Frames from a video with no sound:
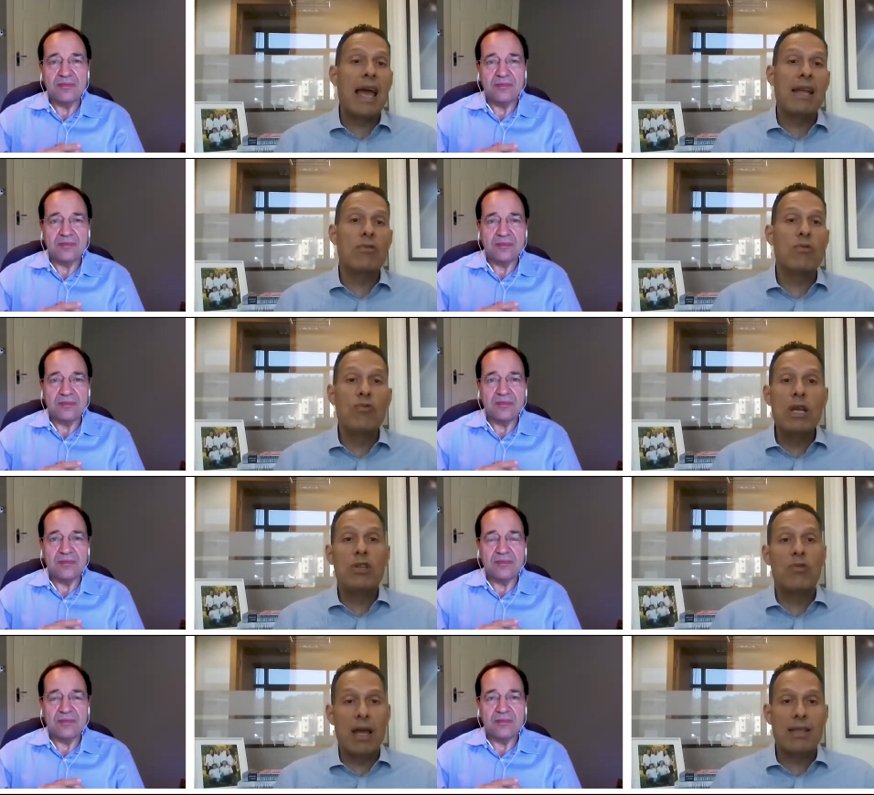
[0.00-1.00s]
Speaker 1: and
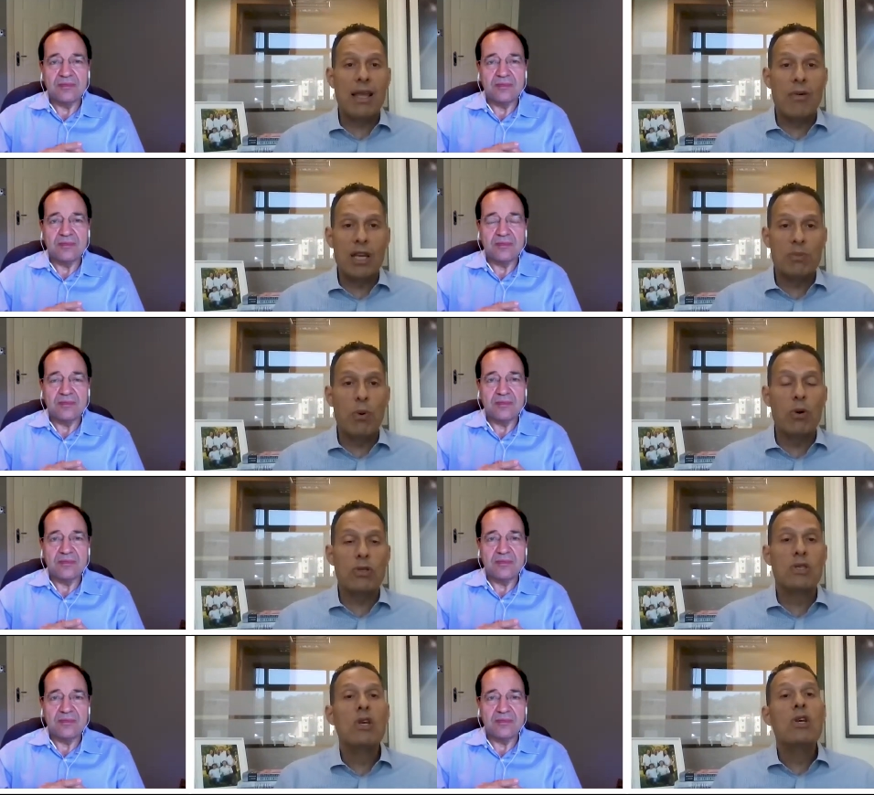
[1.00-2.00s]
redirect their
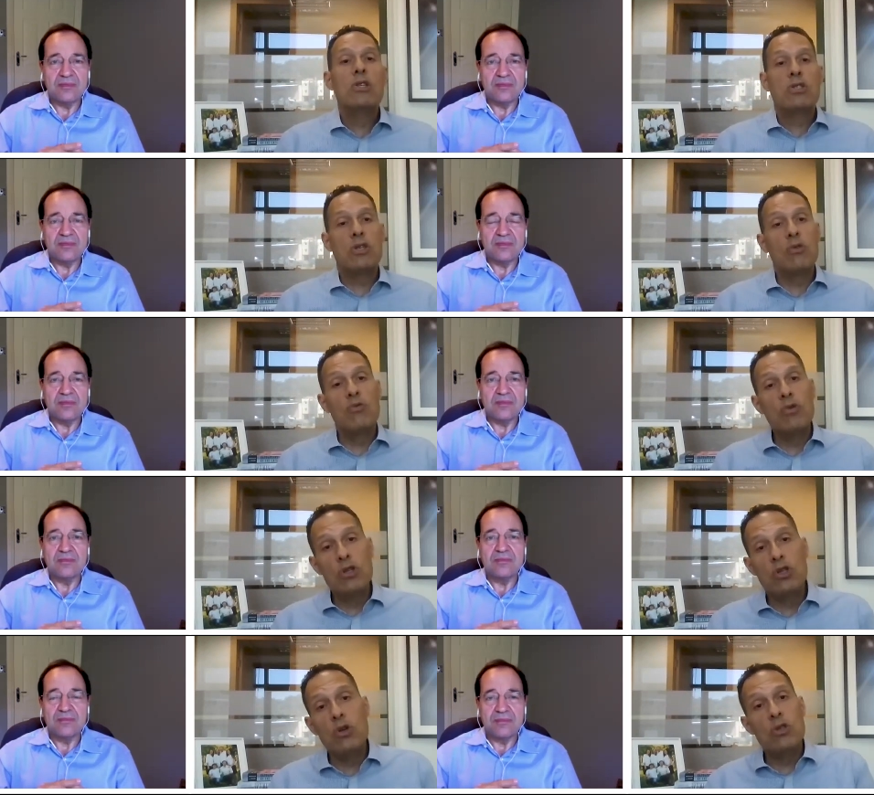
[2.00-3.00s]
exports to
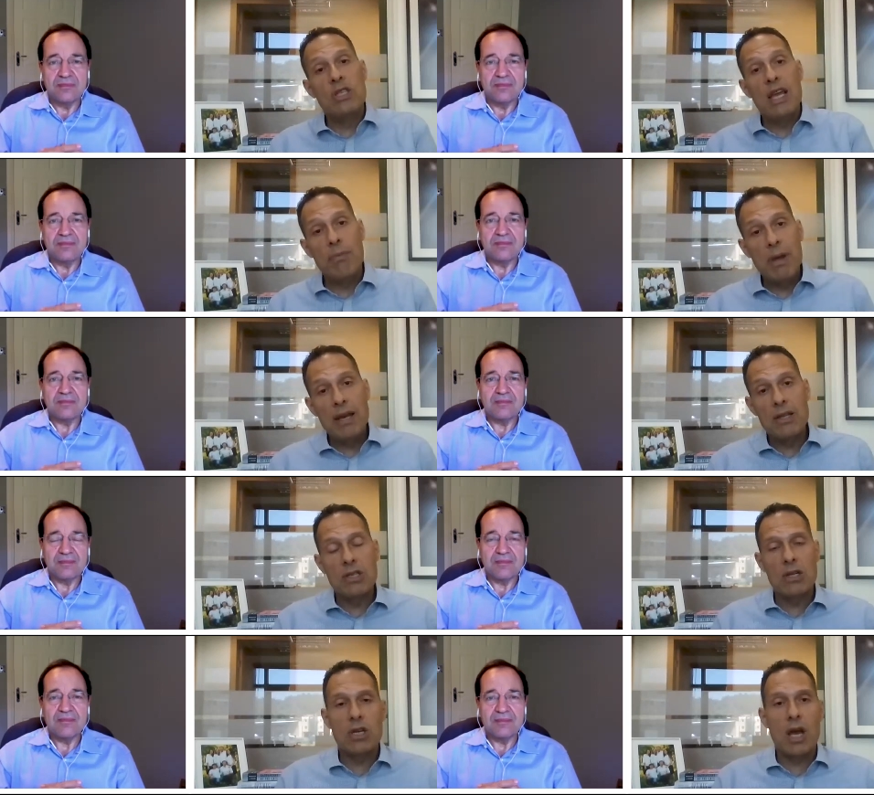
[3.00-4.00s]
reduce their dependence
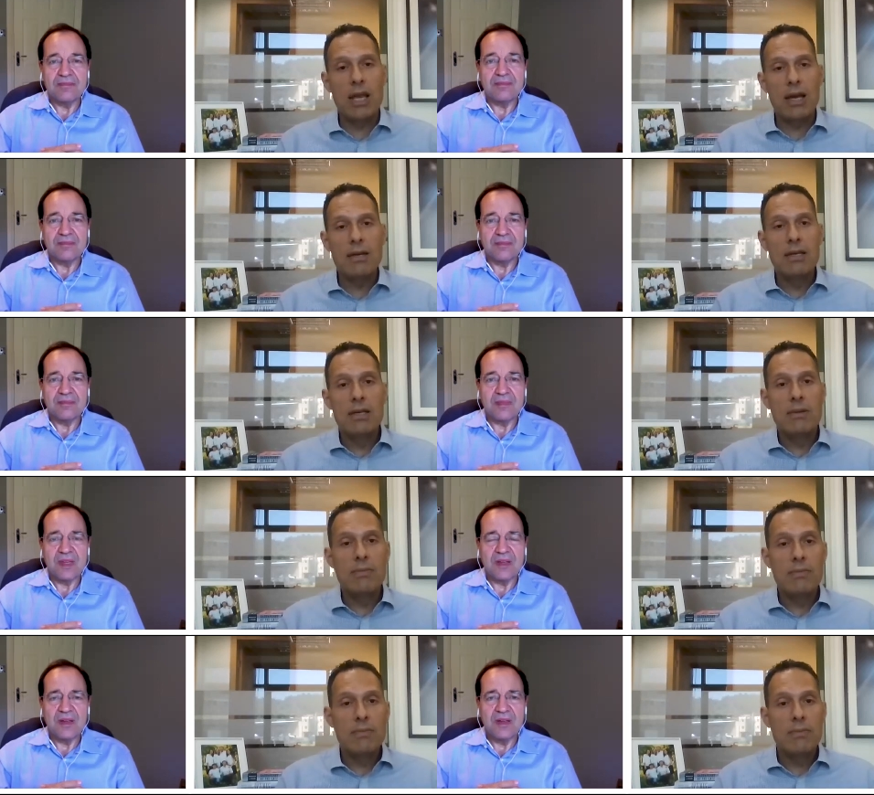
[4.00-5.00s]
on China?
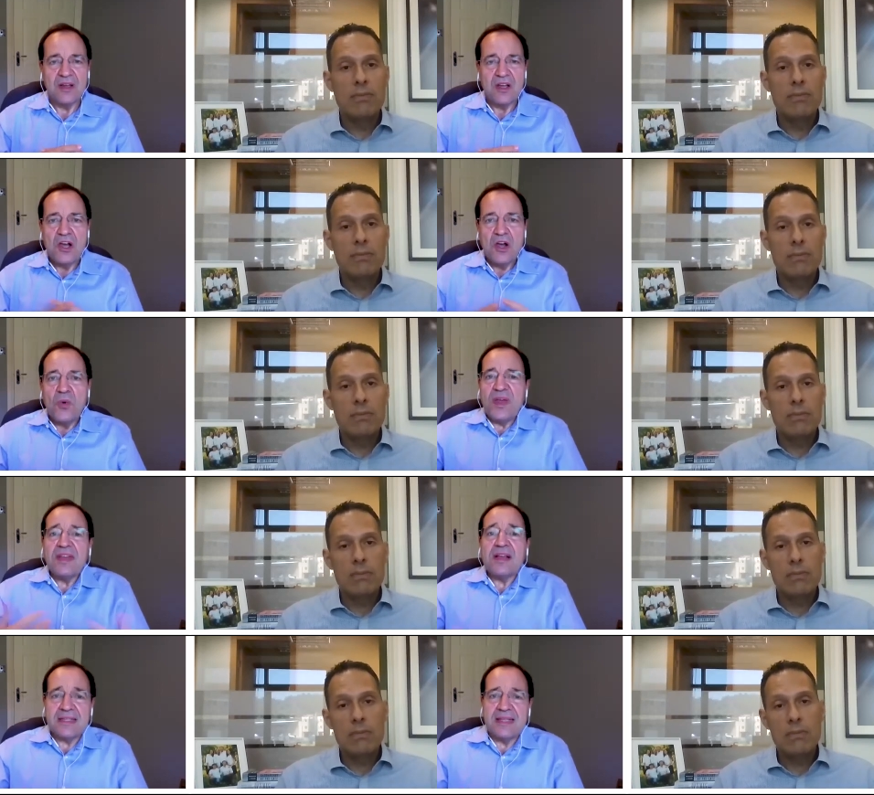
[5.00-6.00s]
Speaker 2: We
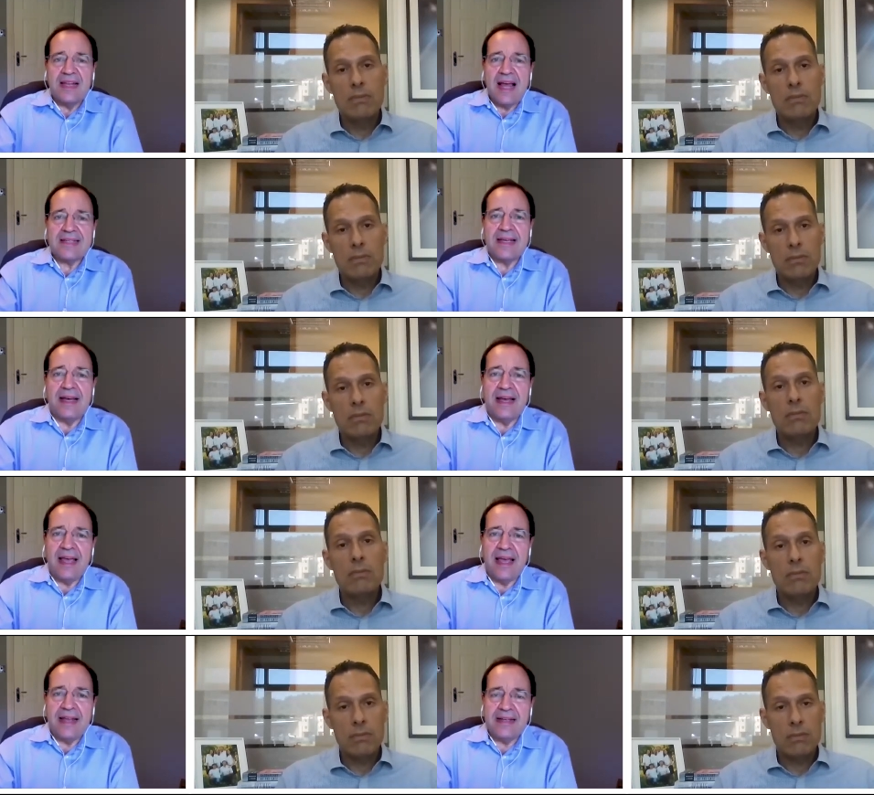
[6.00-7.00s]
think it's the latter.
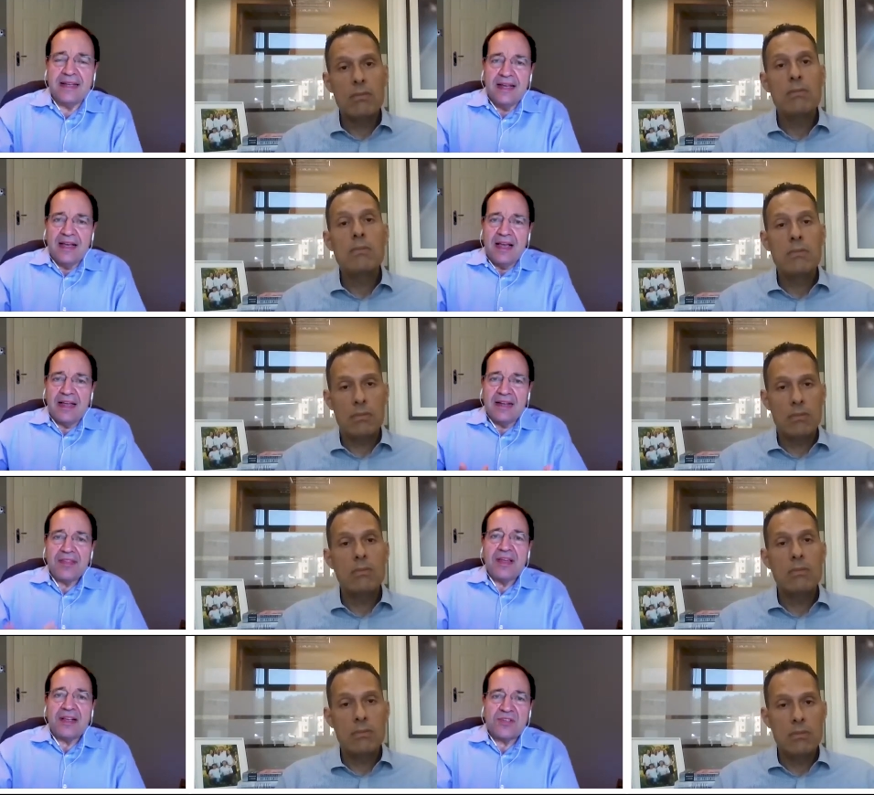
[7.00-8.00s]
And
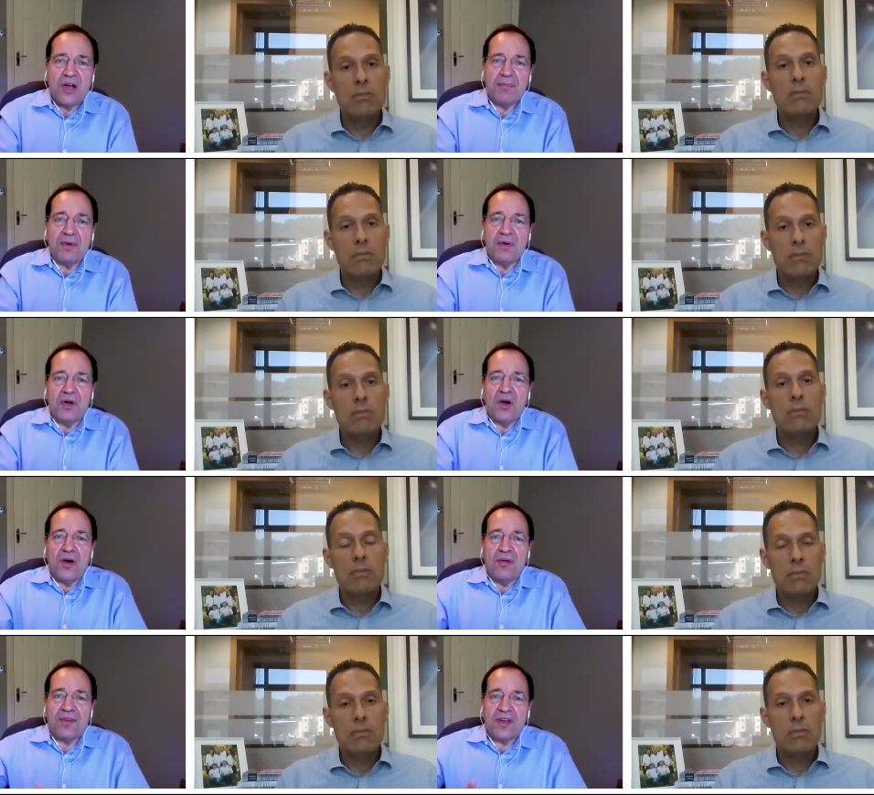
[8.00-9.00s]
another example
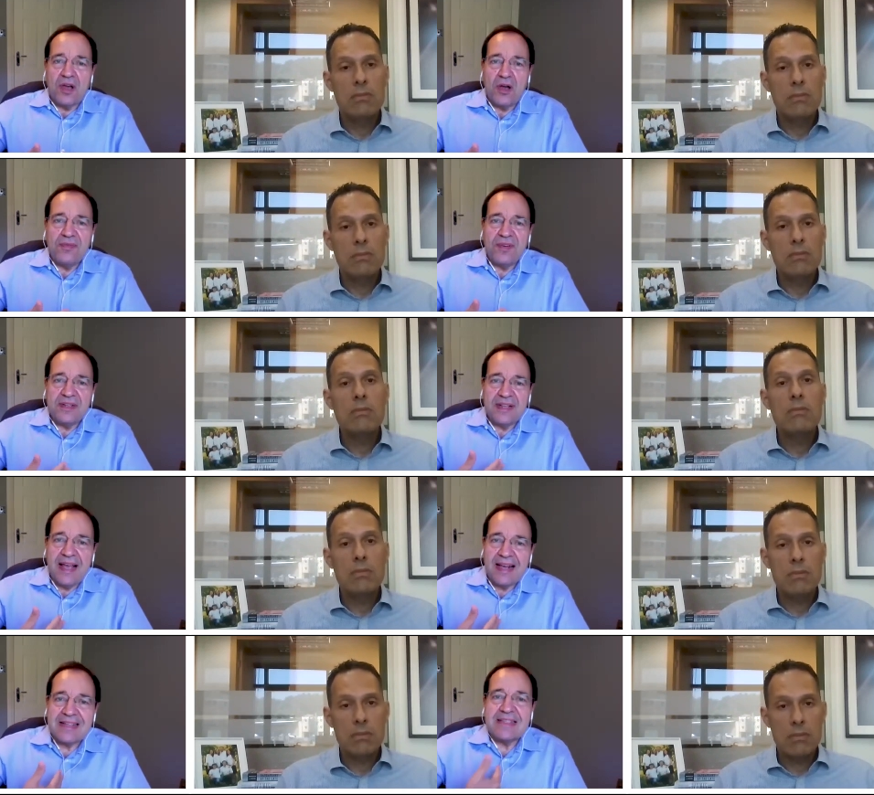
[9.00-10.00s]
of COVID
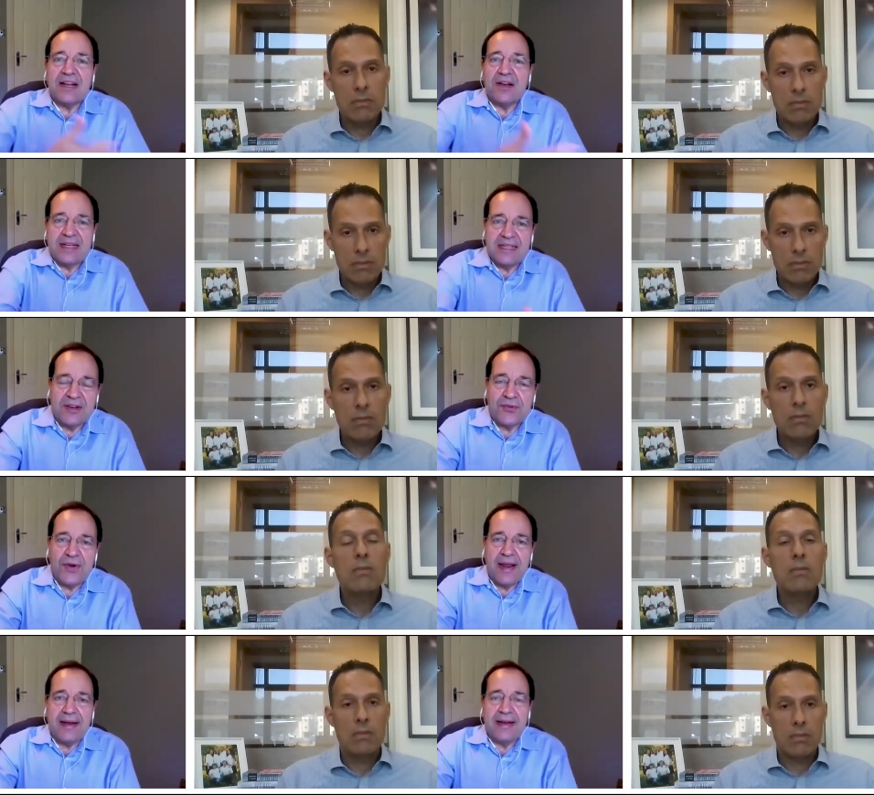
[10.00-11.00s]
accelerating a
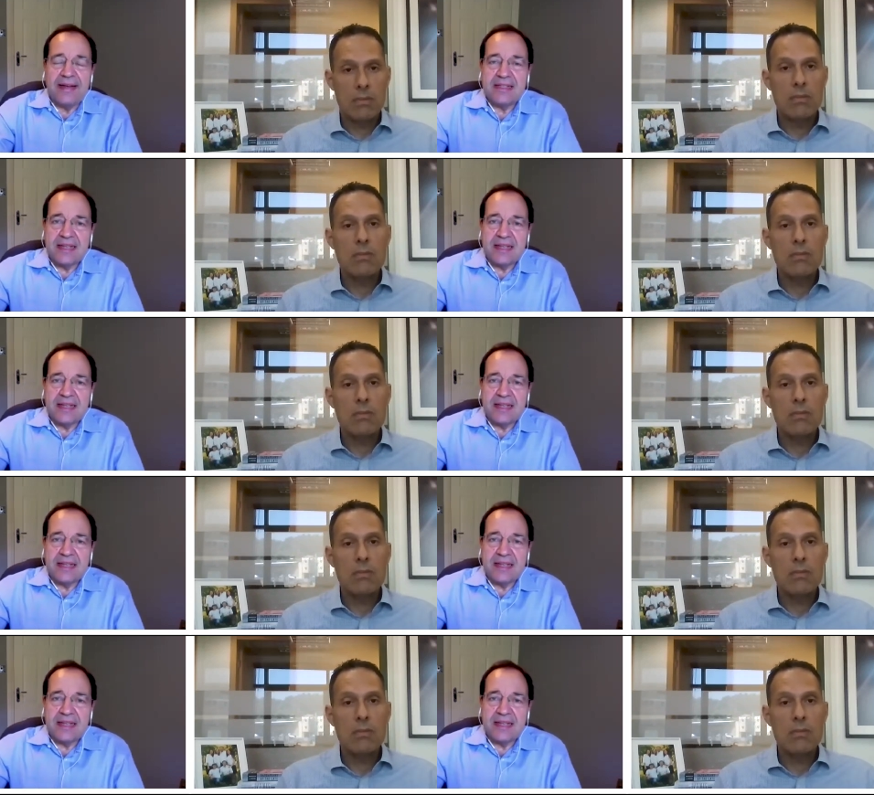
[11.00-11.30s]
trend, it's